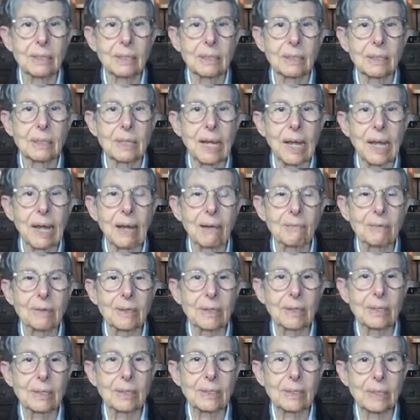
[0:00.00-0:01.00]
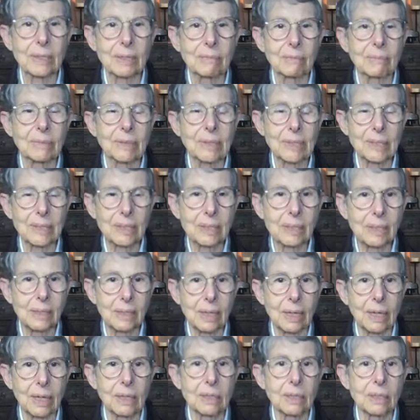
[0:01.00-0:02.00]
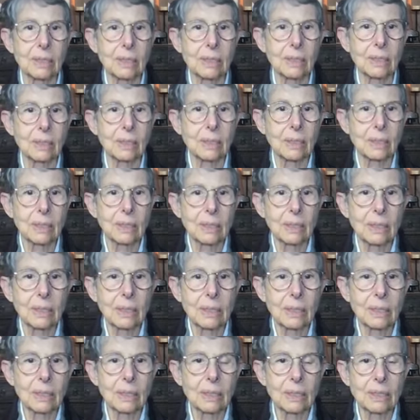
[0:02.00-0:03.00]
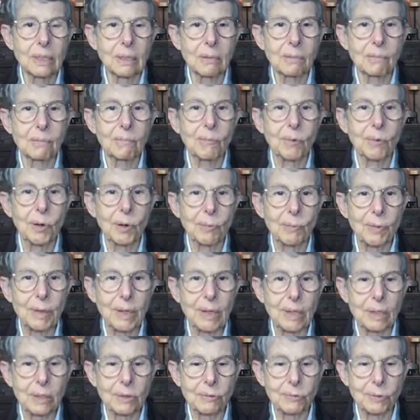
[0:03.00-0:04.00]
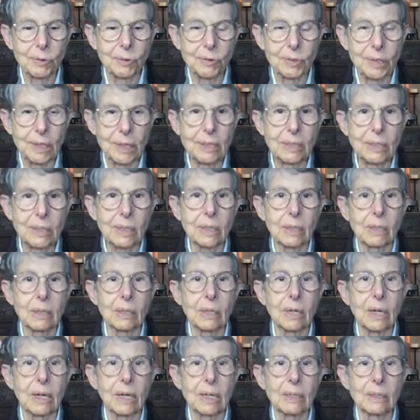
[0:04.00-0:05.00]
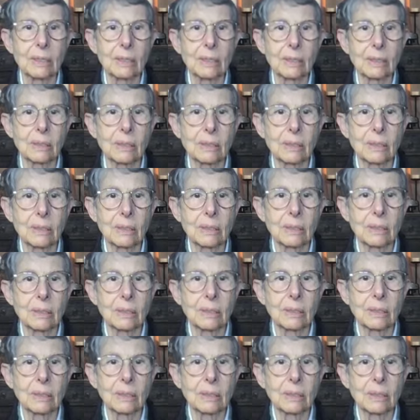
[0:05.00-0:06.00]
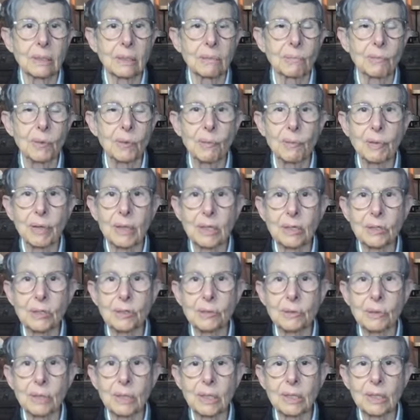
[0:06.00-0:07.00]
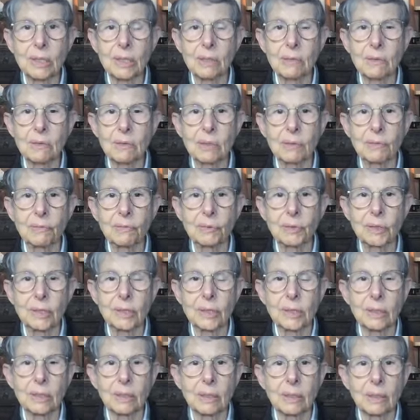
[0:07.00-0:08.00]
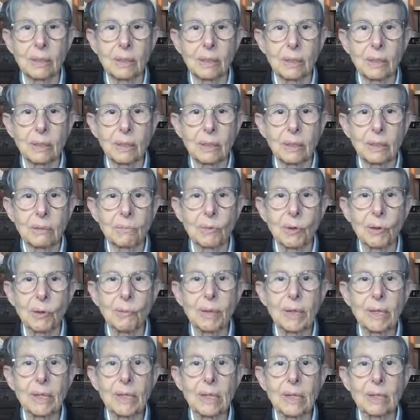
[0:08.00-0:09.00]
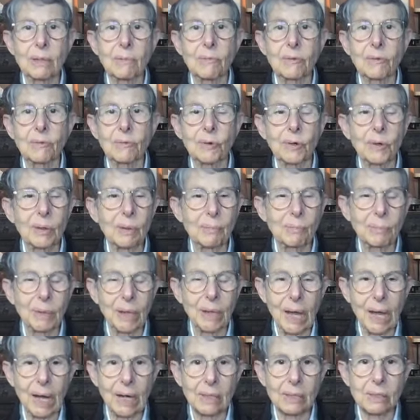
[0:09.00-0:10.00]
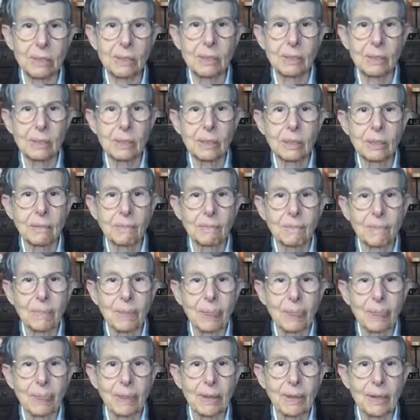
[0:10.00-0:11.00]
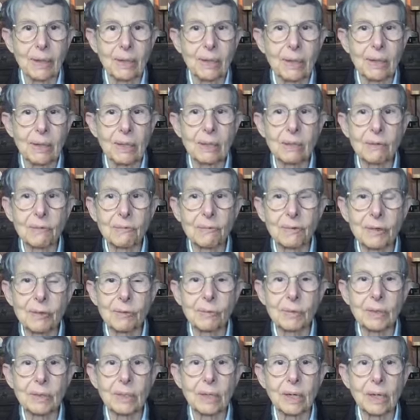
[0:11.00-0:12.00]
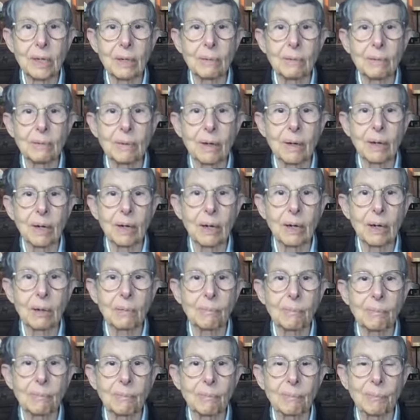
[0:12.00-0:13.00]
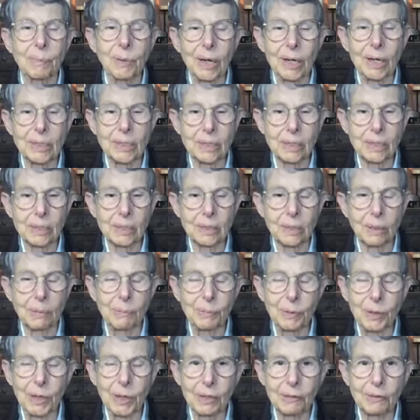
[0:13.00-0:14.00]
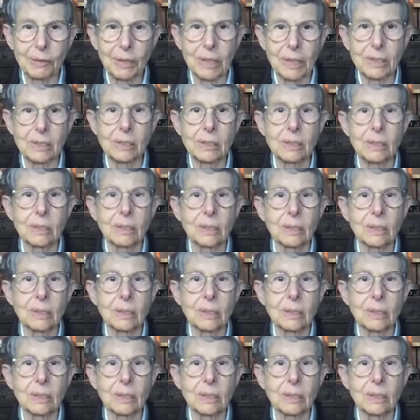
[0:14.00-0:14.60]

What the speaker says: to having some insight, the more we can throw dust in our eyes, the more we can shoot ourselves in the foot, the more we can throw up blocks to interfere with our process, our progress.